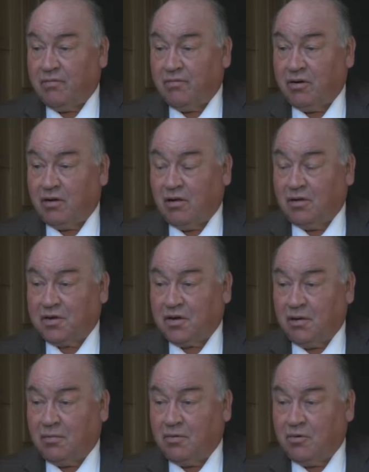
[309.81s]
for a long
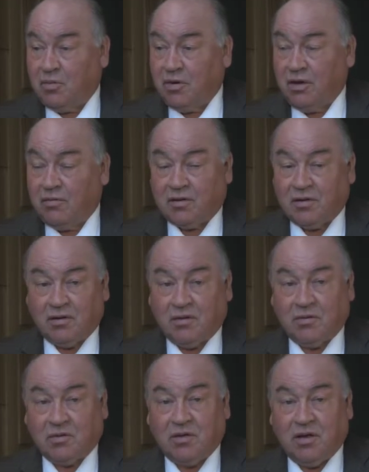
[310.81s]
time nobody ever thought
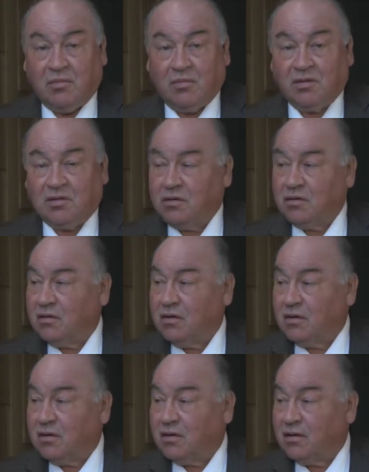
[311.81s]
there was diamonds in
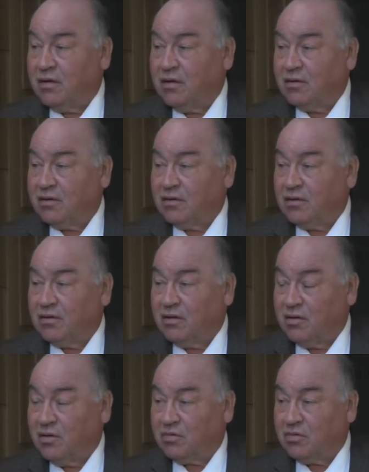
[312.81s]
uh, in
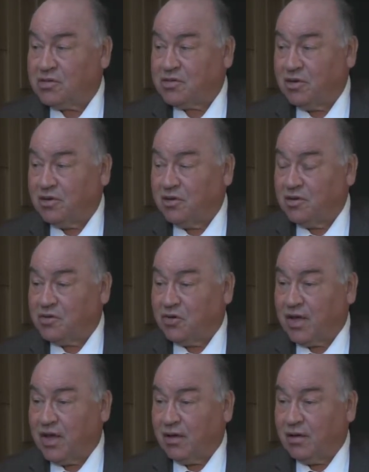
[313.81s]
the Northwest Territories or
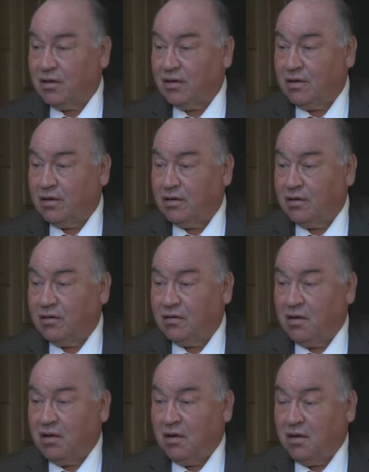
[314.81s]
Canada,
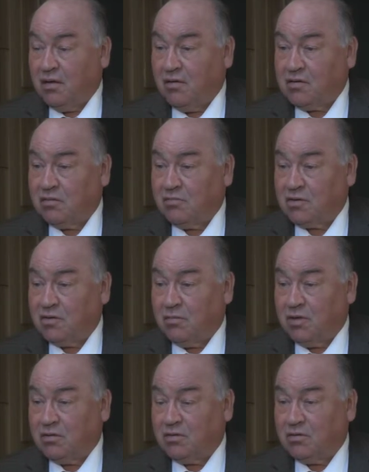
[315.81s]
and it wasn't
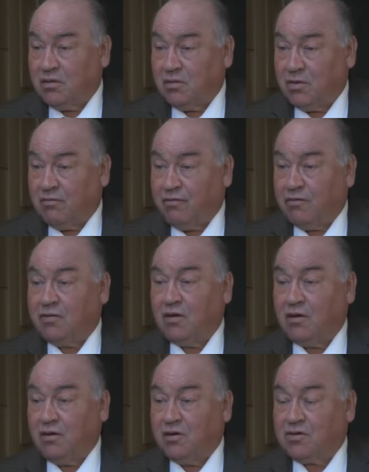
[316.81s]
about till about
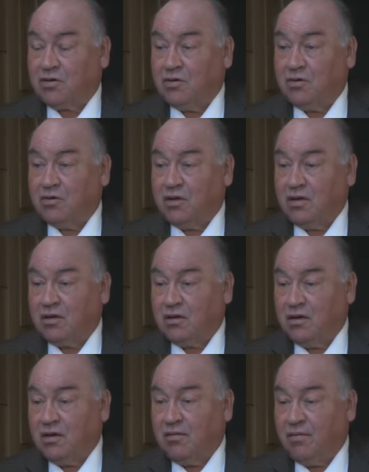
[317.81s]
15 years ago
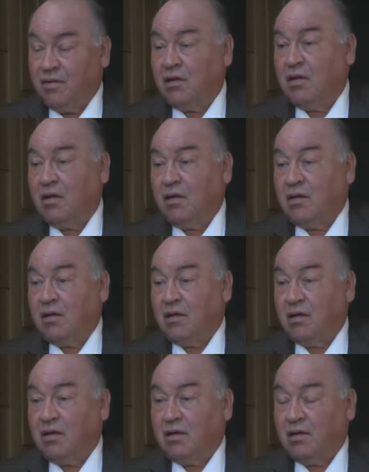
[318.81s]
that
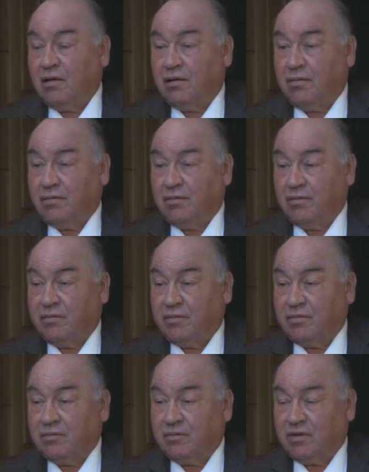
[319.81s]
uh, uh,
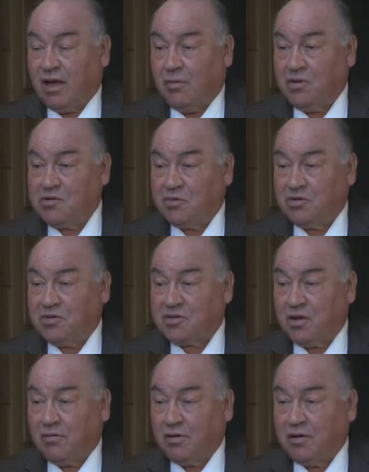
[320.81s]
diamonds were
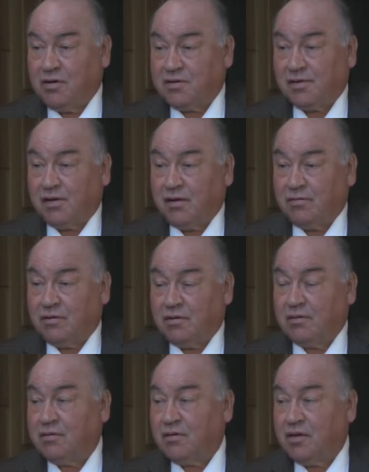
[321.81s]
discovered and set off
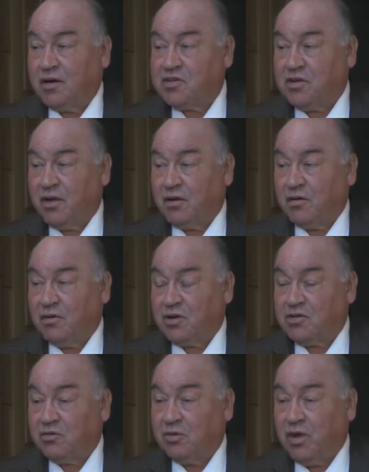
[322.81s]
a large staking
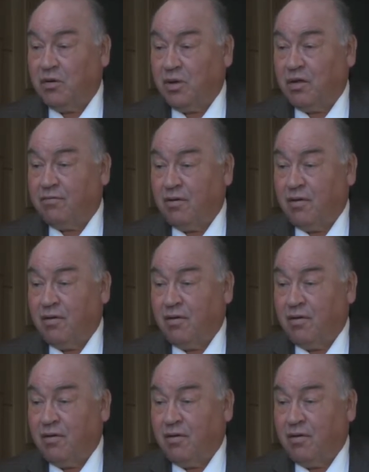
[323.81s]
rush. So now we have